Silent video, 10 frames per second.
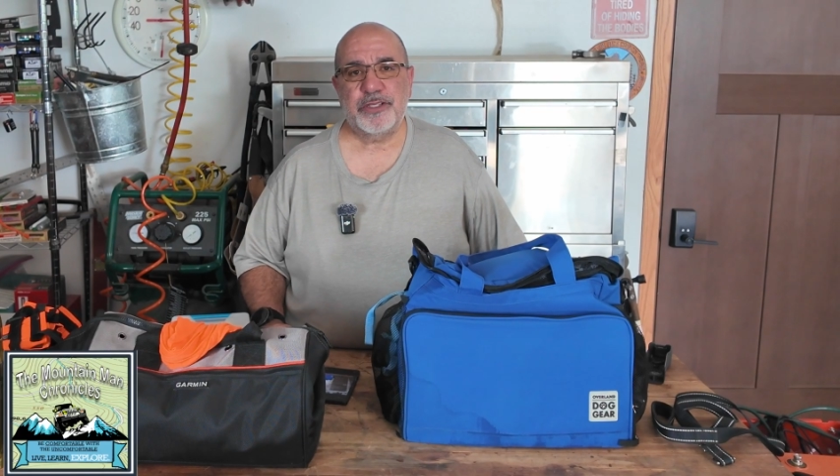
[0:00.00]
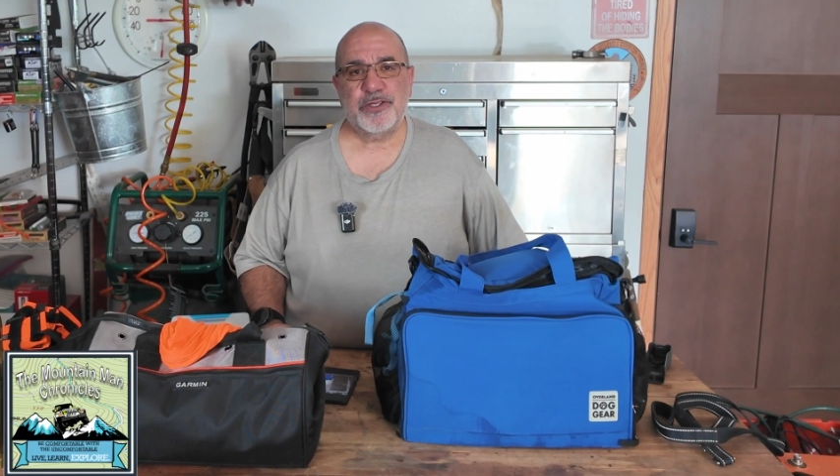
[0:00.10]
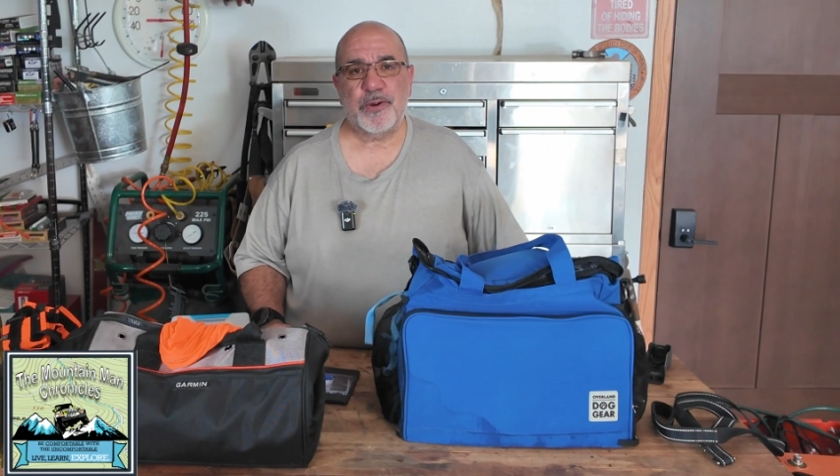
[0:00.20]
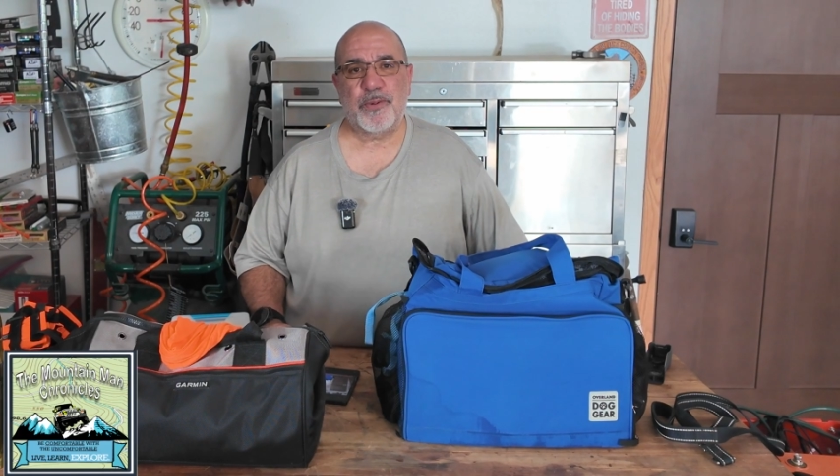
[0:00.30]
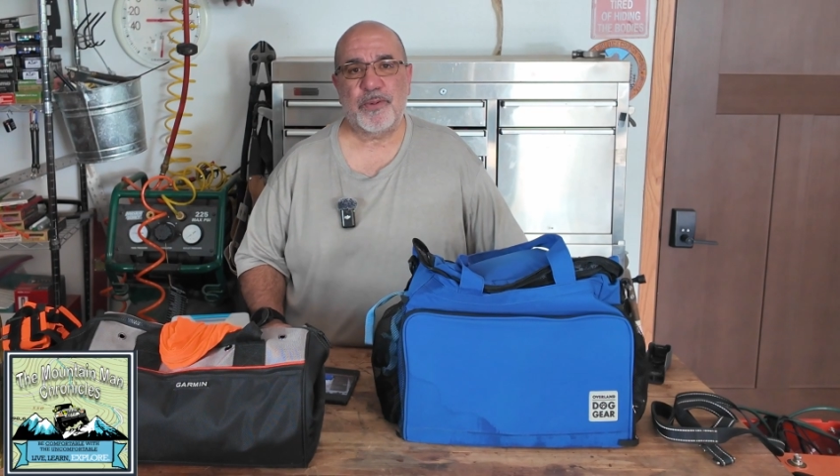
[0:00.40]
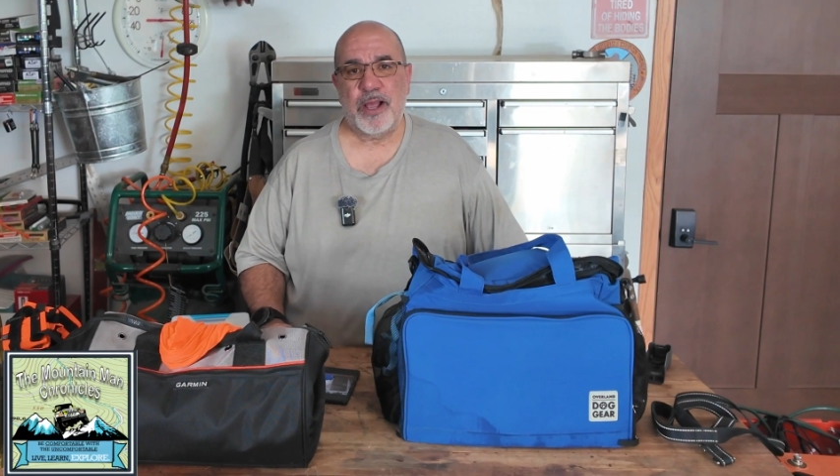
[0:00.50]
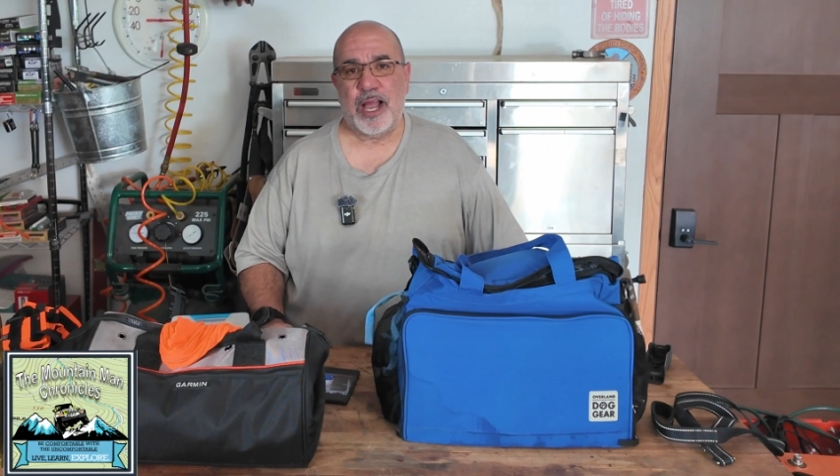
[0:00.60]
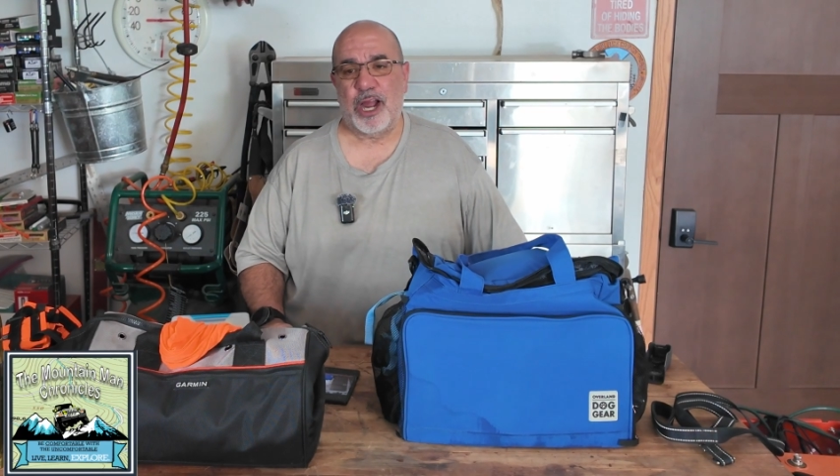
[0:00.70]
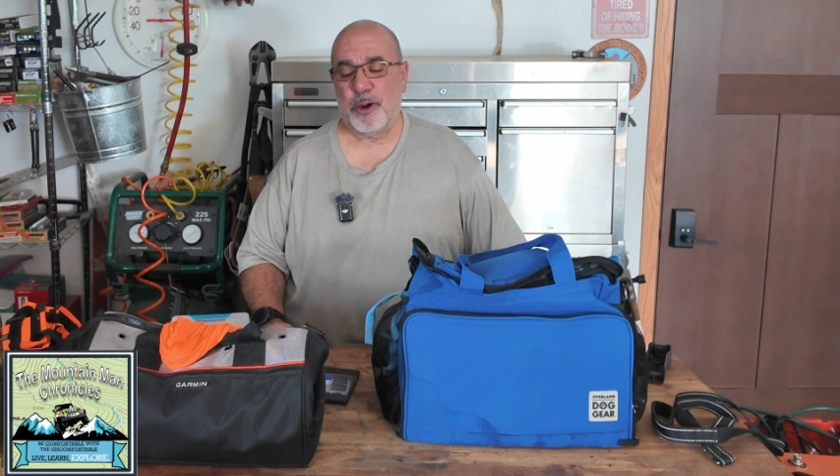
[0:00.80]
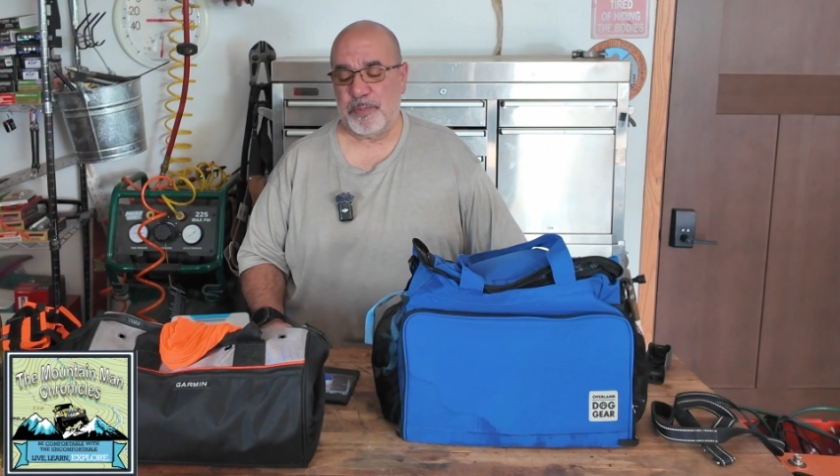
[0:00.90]
So
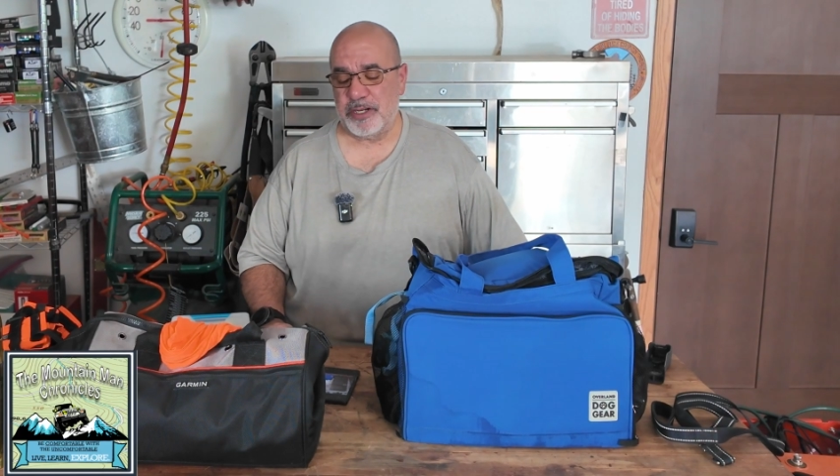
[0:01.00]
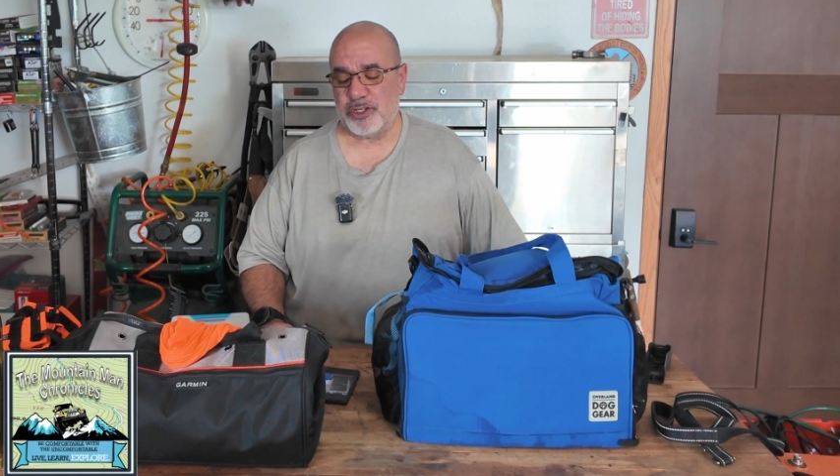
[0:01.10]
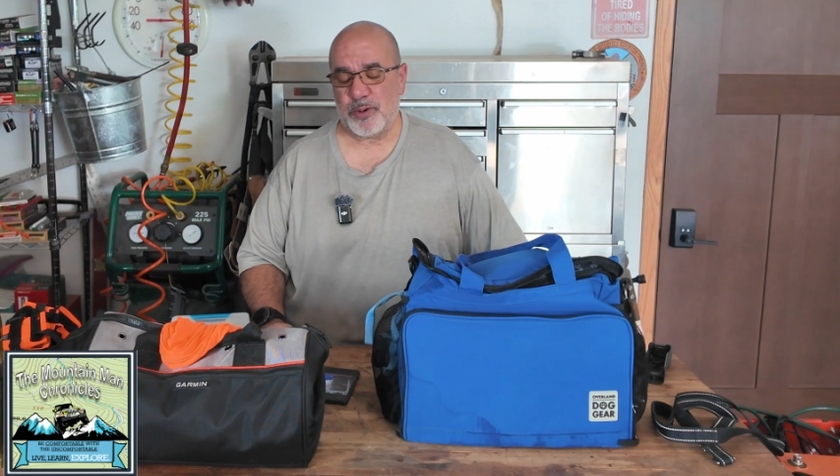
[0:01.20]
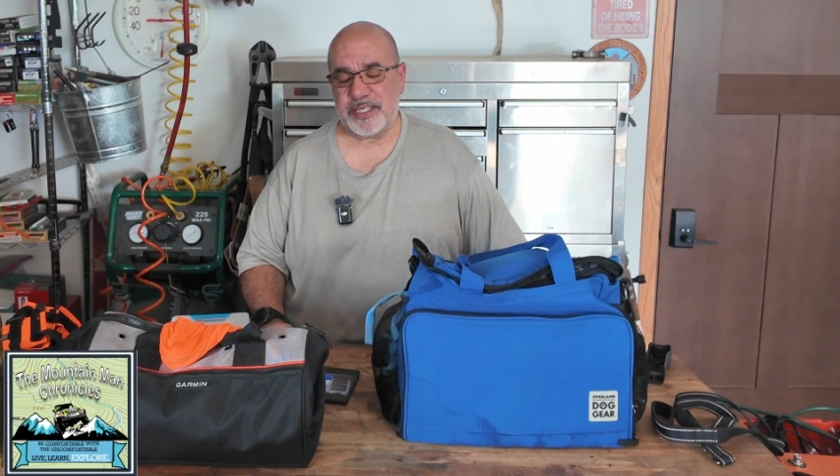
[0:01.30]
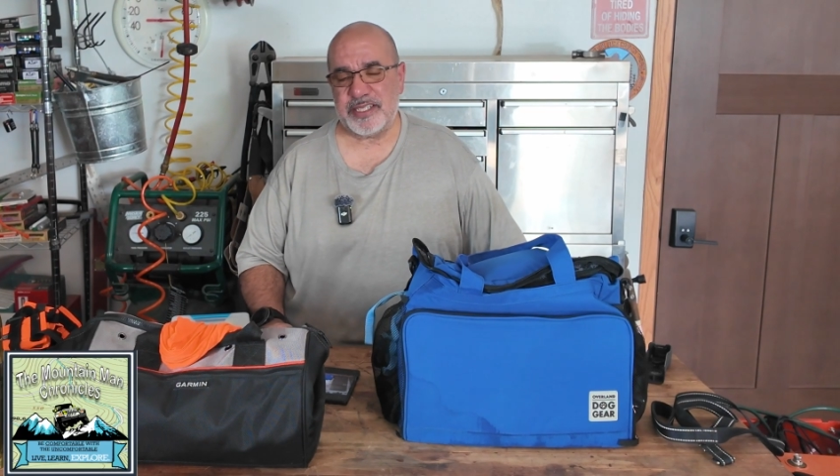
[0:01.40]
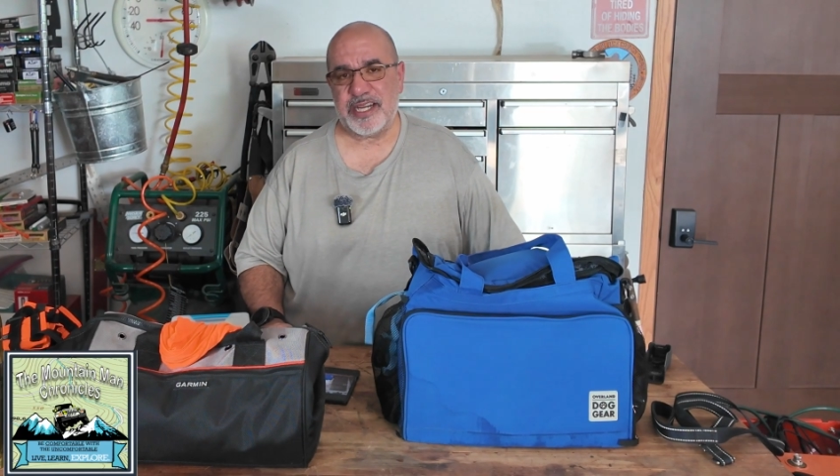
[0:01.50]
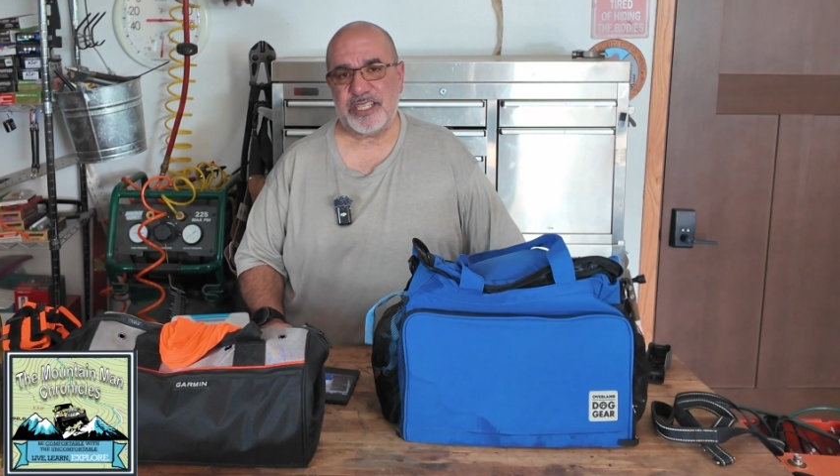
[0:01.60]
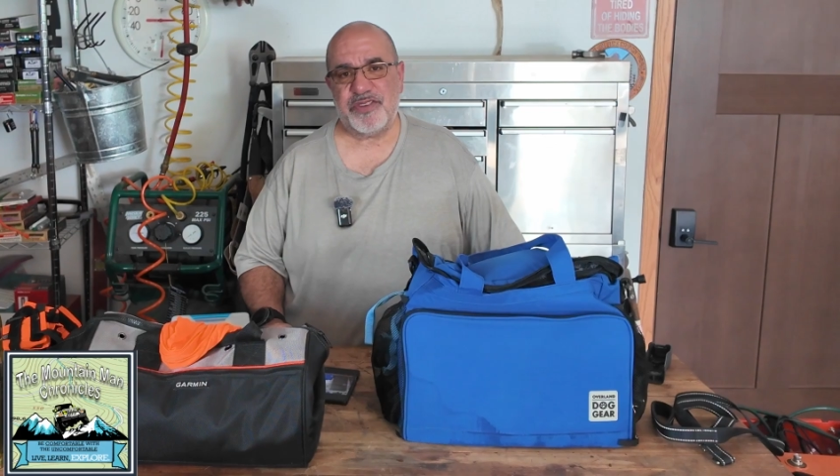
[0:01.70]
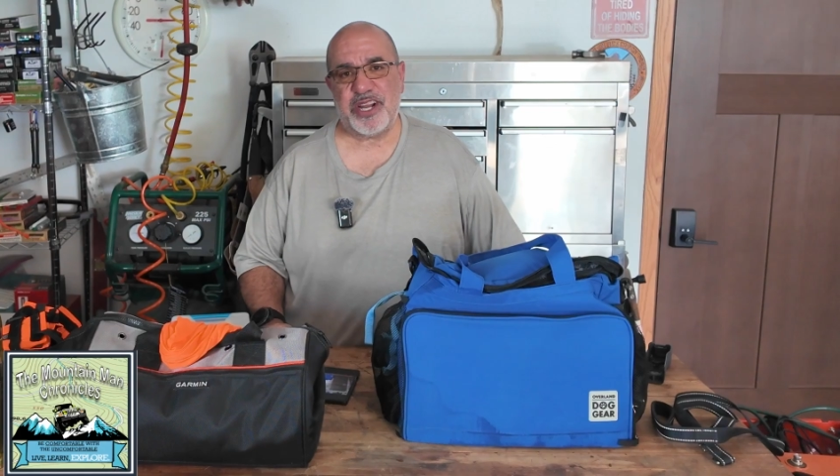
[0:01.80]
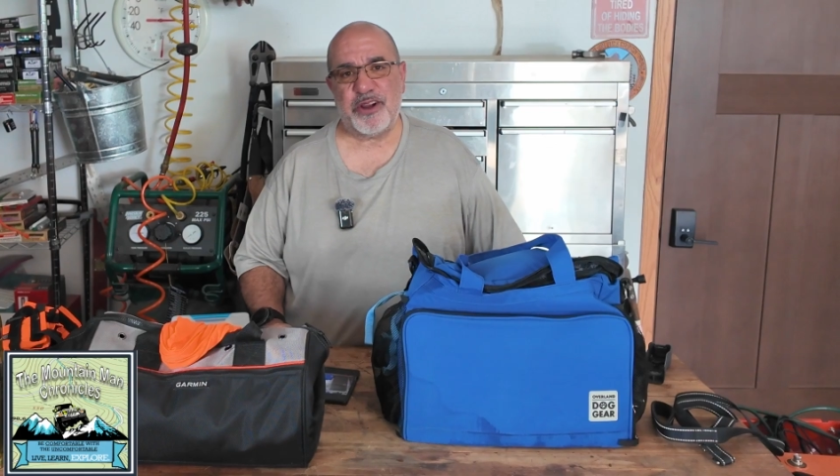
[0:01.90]
I hope you enjoyed
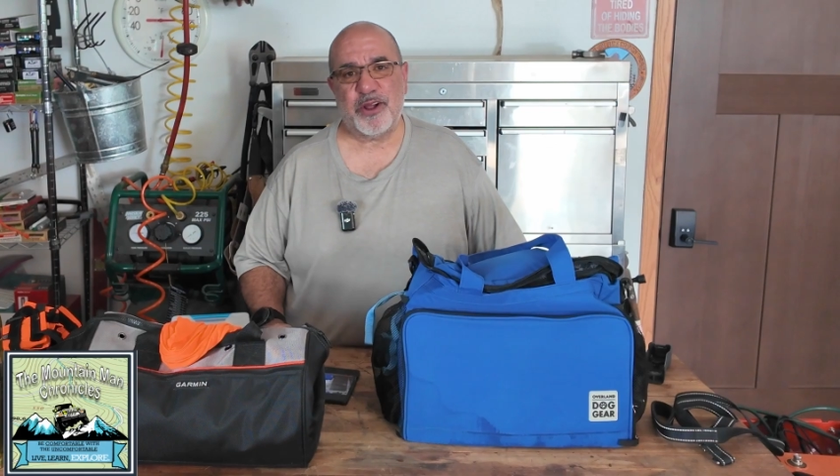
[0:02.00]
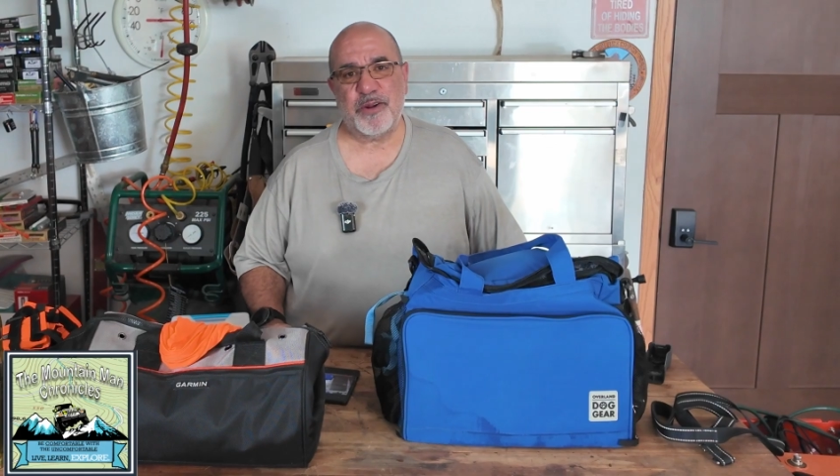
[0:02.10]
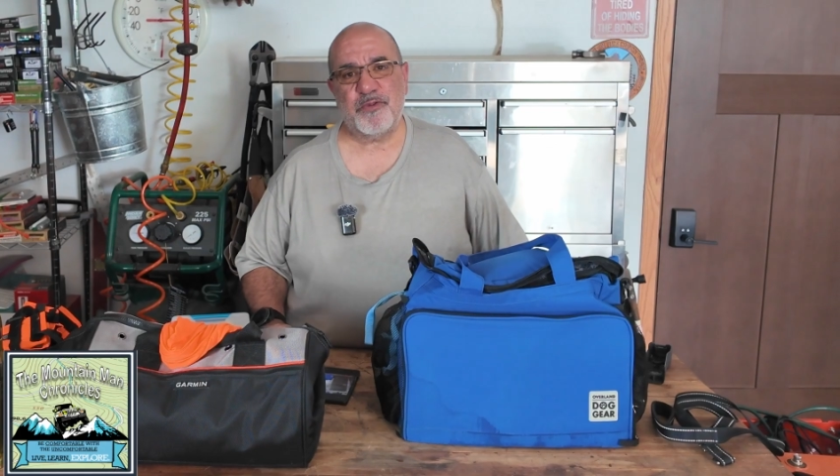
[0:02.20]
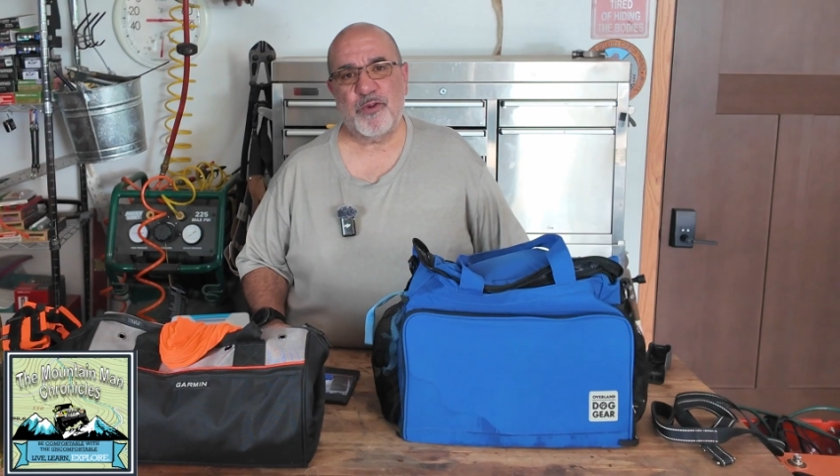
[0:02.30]
today's video on